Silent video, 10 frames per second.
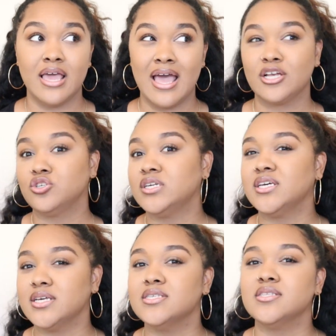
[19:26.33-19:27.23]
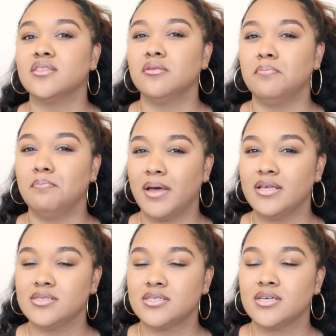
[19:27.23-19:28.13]
actually isn't the
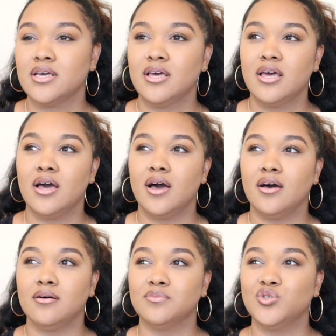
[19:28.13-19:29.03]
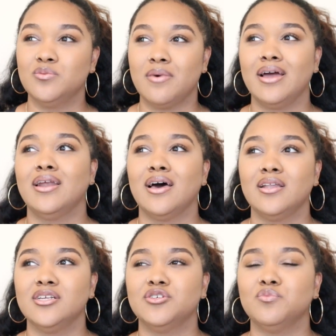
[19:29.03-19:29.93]
best. To my
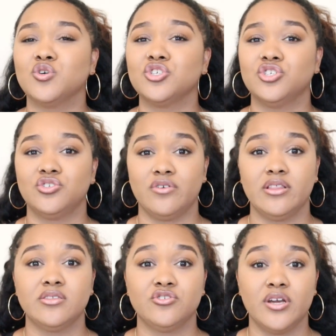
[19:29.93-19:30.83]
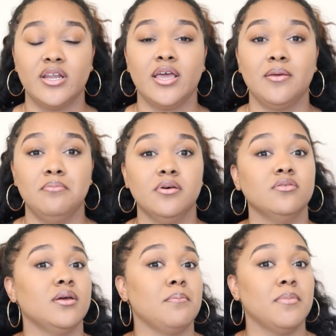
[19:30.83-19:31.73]
knowledge, more strength training and
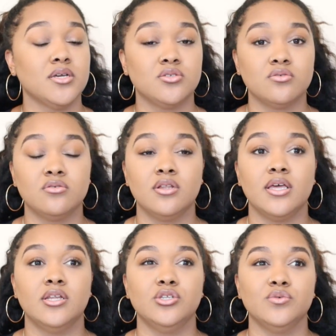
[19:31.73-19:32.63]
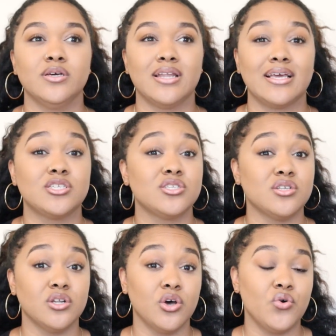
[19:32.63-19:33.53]
building muscle and doing like
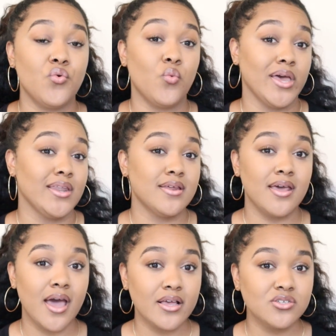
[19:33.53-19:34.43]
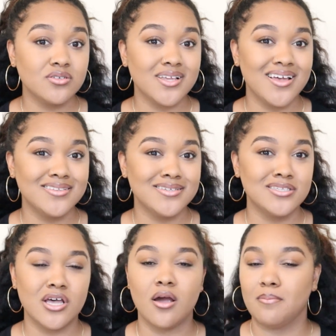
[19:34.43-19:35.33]
slow weighted
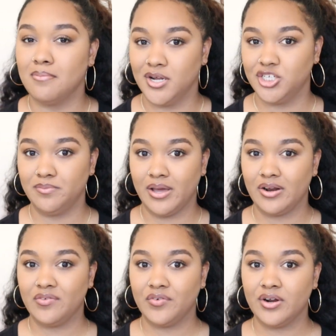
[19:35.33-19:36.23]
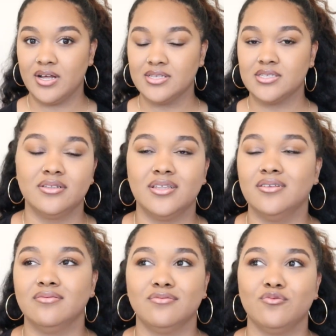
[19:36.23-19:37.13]
exercises are much better for us
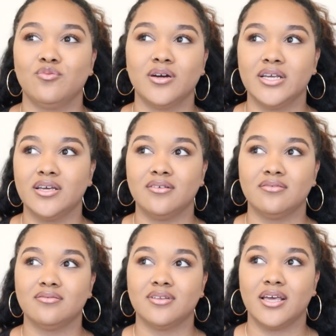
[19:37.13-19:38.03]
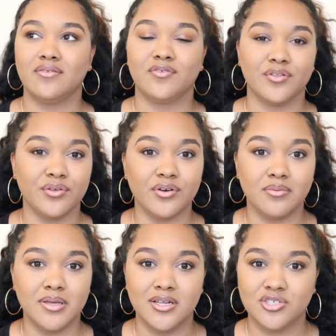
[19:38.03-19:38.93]
than running like for 30
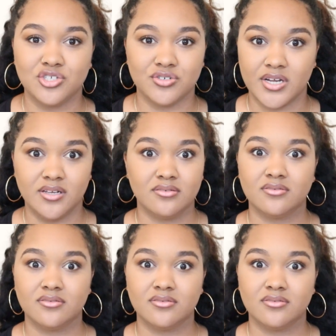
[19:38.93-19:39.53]
minutes straight,